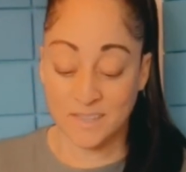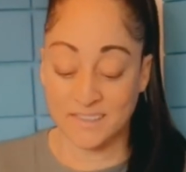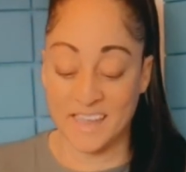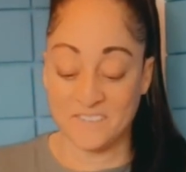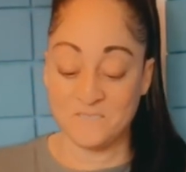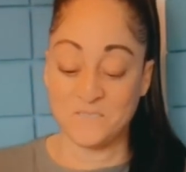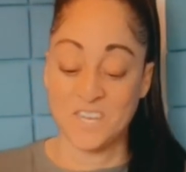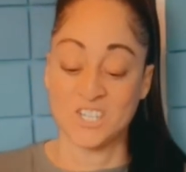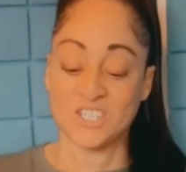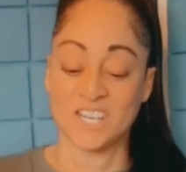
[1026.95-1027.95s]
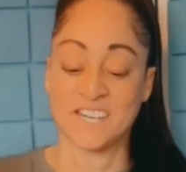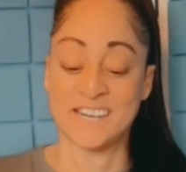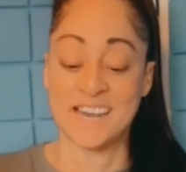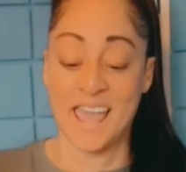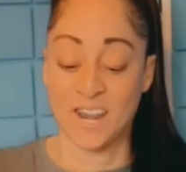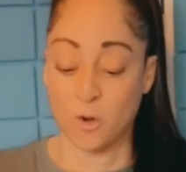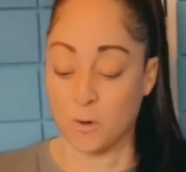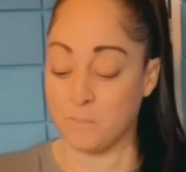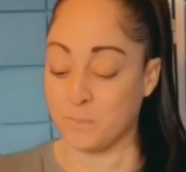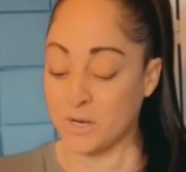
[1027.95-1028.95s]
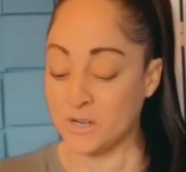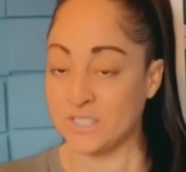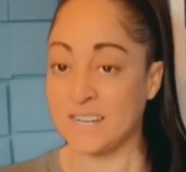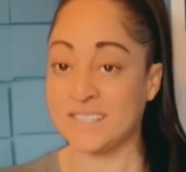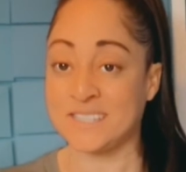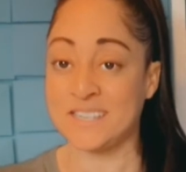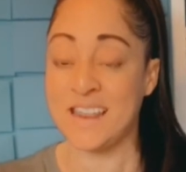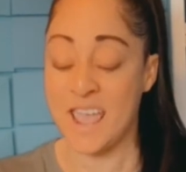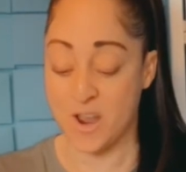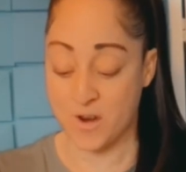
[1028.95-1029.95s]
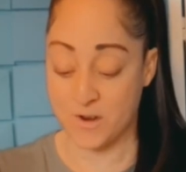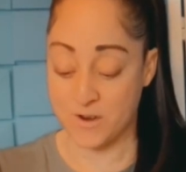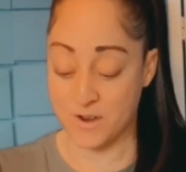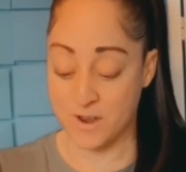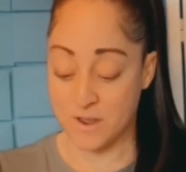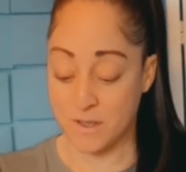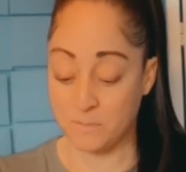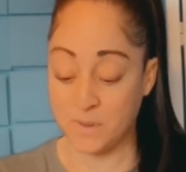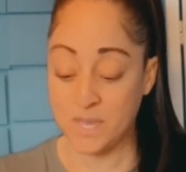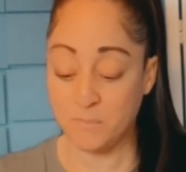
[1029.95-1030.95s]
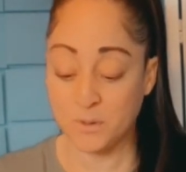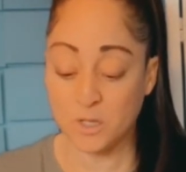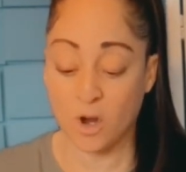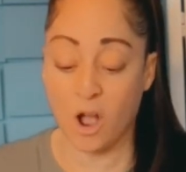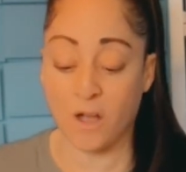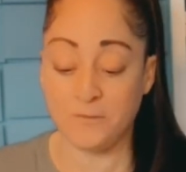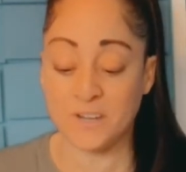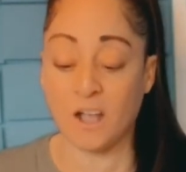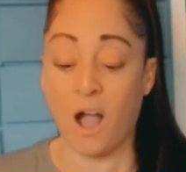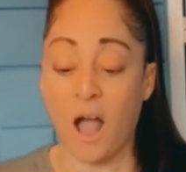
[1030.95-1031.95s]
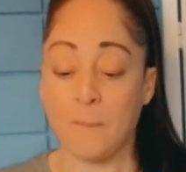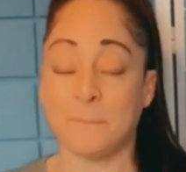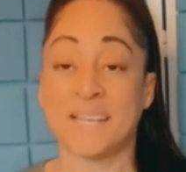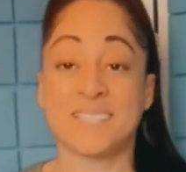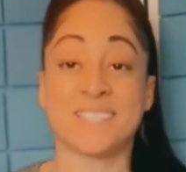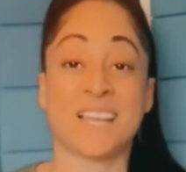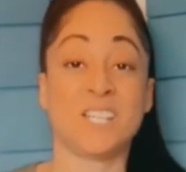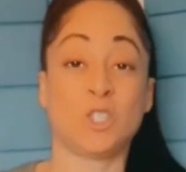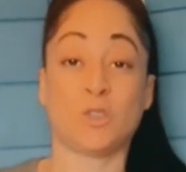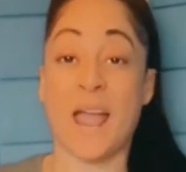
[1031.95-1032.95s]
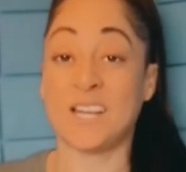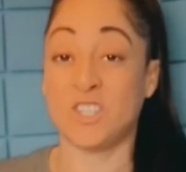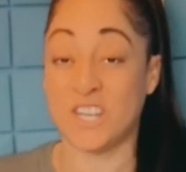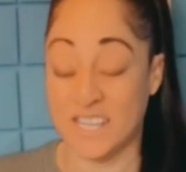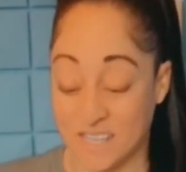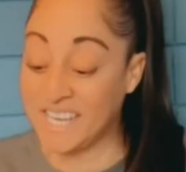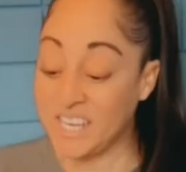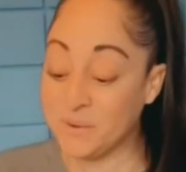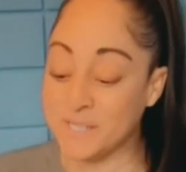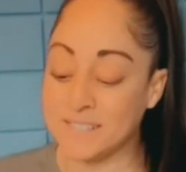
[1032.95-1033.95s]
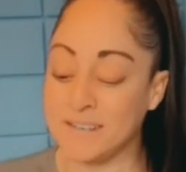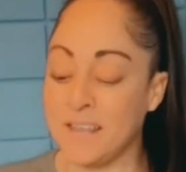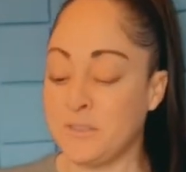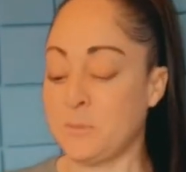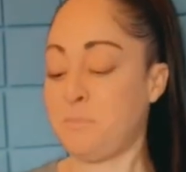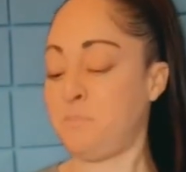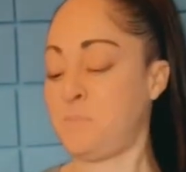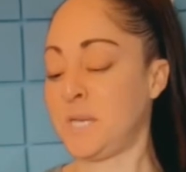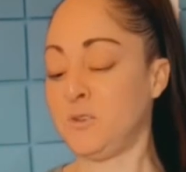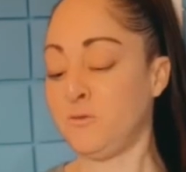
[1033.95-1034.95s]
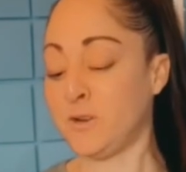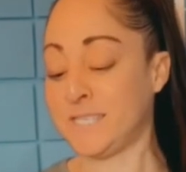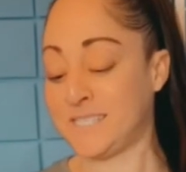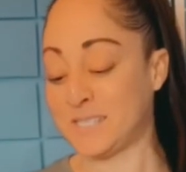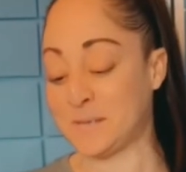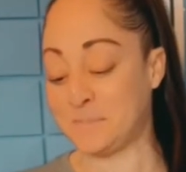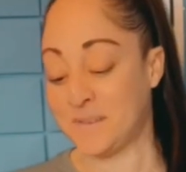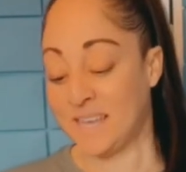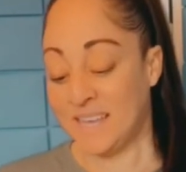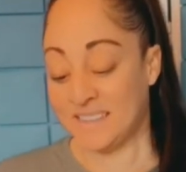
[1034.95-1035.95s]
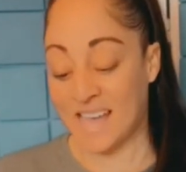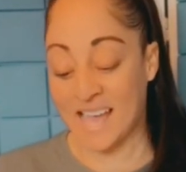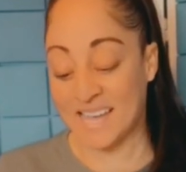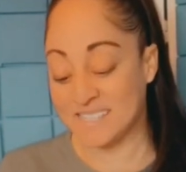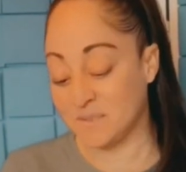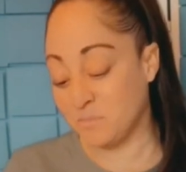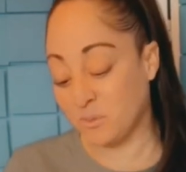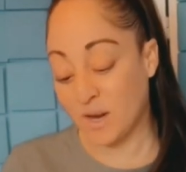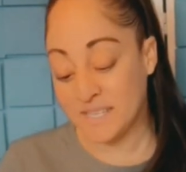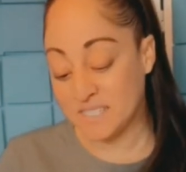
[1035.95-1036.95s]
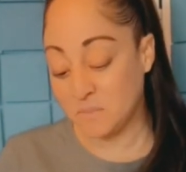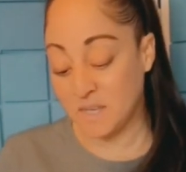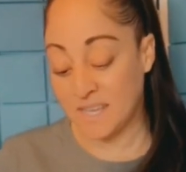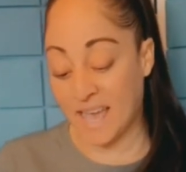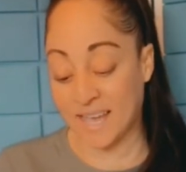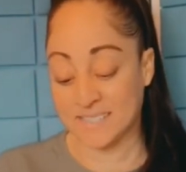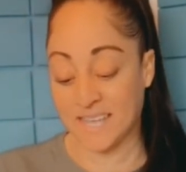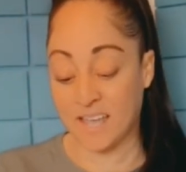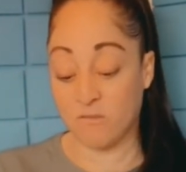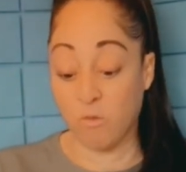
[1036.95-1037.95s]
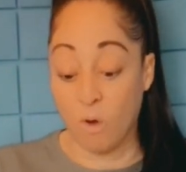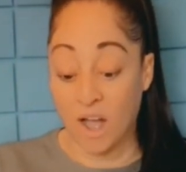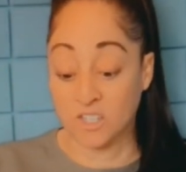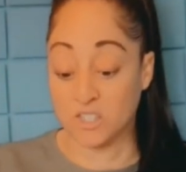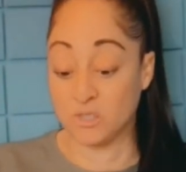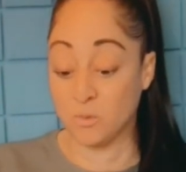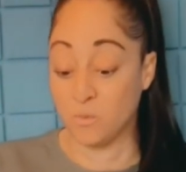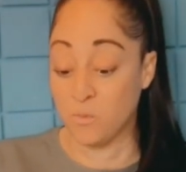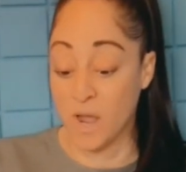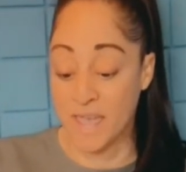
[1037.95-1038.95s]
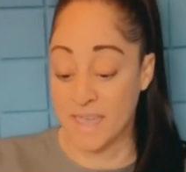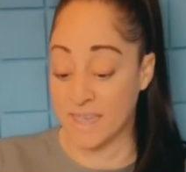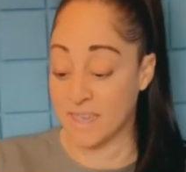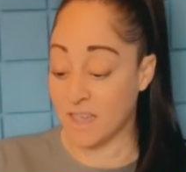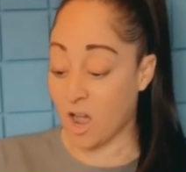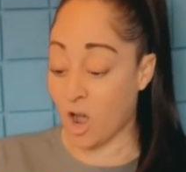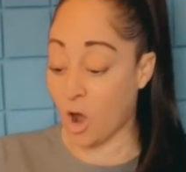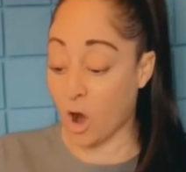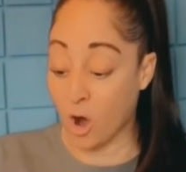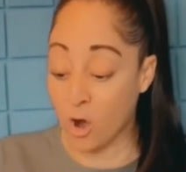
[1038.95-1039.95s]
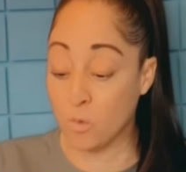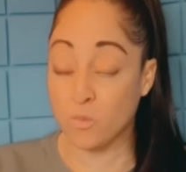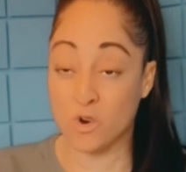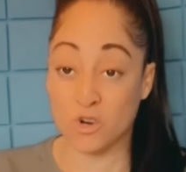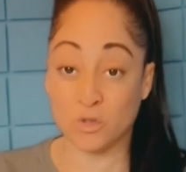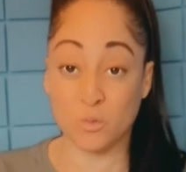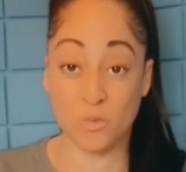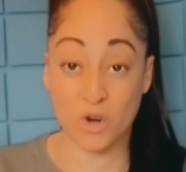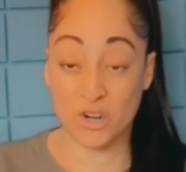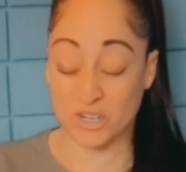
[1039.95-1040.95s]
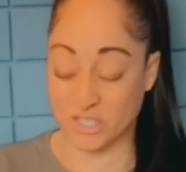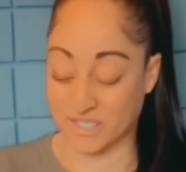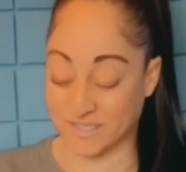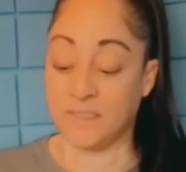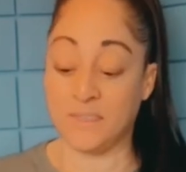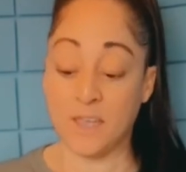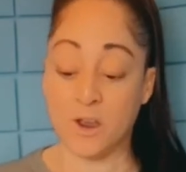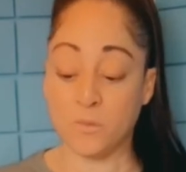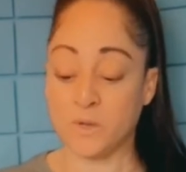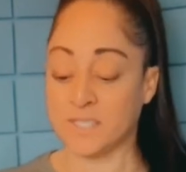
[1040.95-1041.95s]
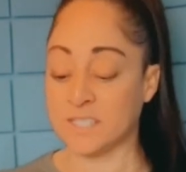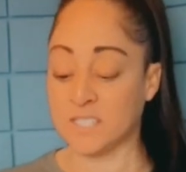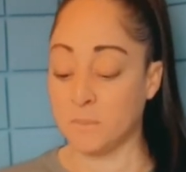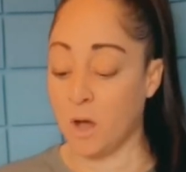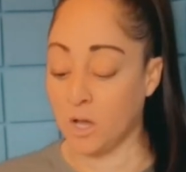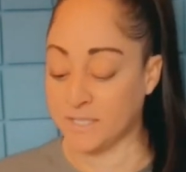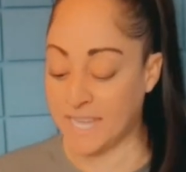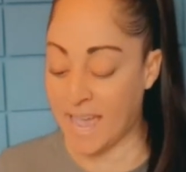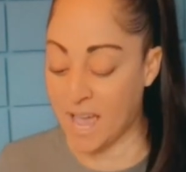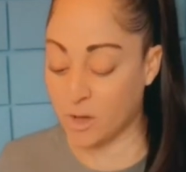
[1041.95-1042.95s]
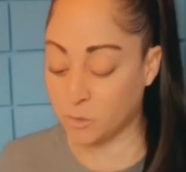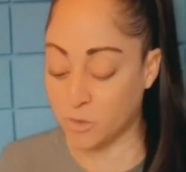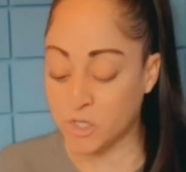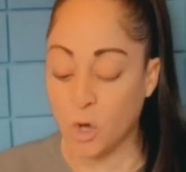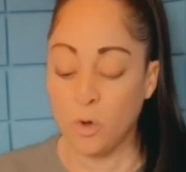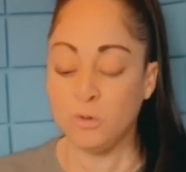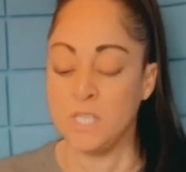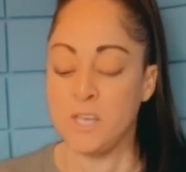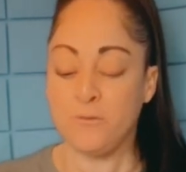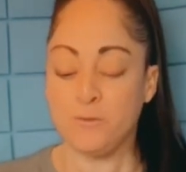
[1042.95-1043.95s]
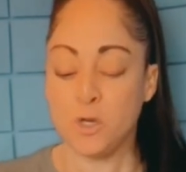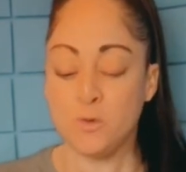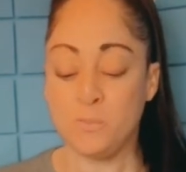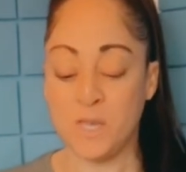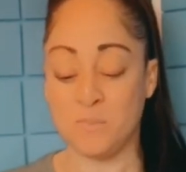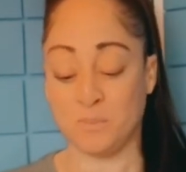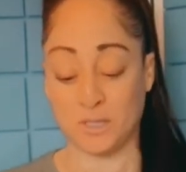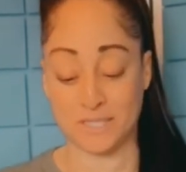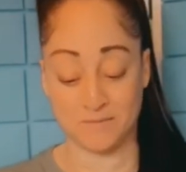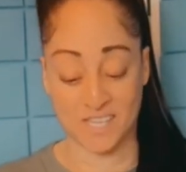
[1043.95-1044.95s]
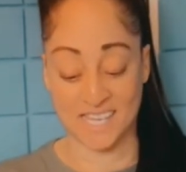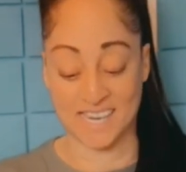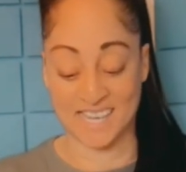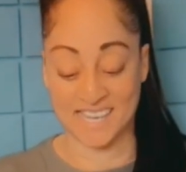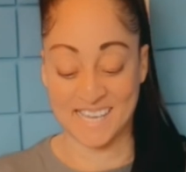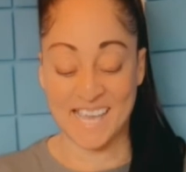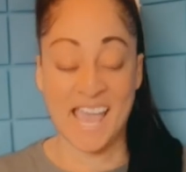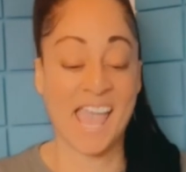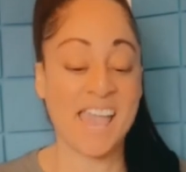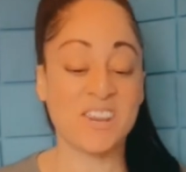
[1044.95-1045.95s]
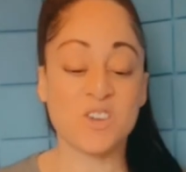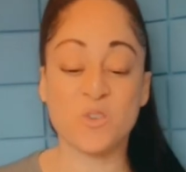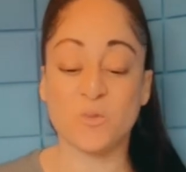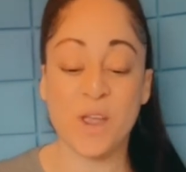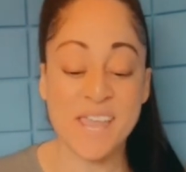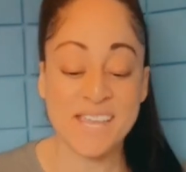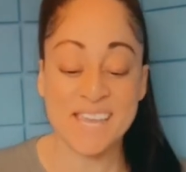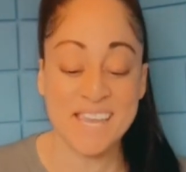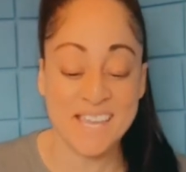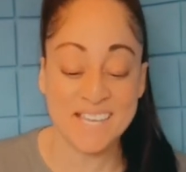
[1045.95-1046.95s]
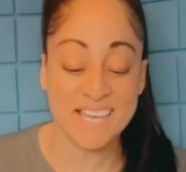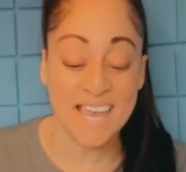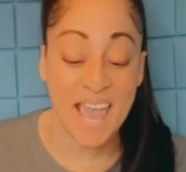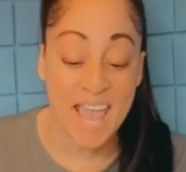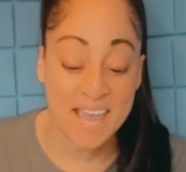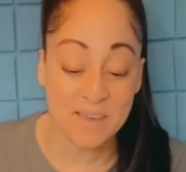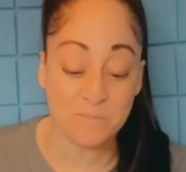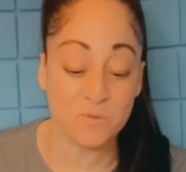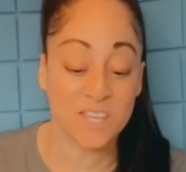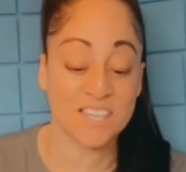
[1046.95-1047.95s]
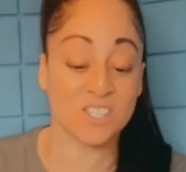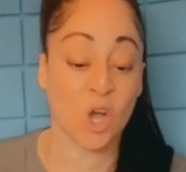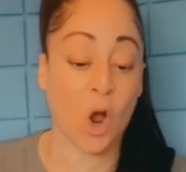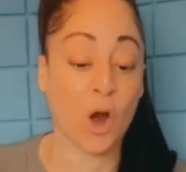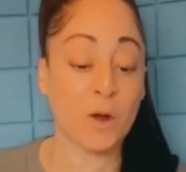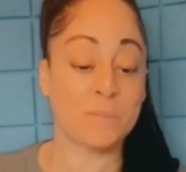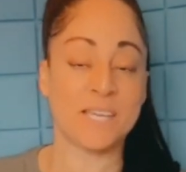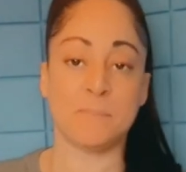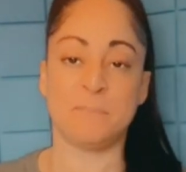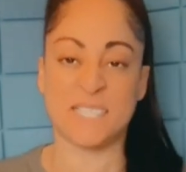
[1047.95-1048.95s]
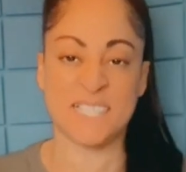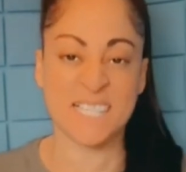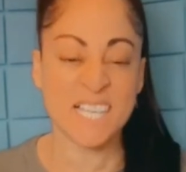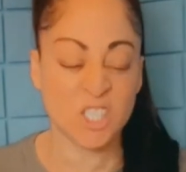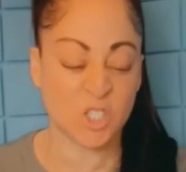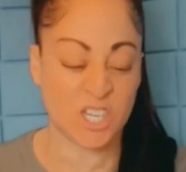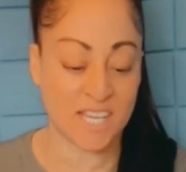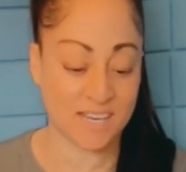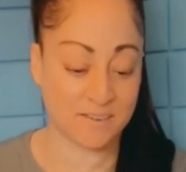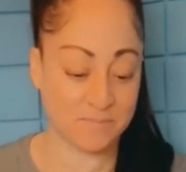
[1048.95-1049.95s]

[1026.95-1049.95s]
Like fish in a net or birds in a snare, people are often caught by sudden tragedy. Here is another bit of wisdom that has impressed me as I have watched the way our world works. There was a small town with only a few people living in it, and a great king came with his army and besieged it.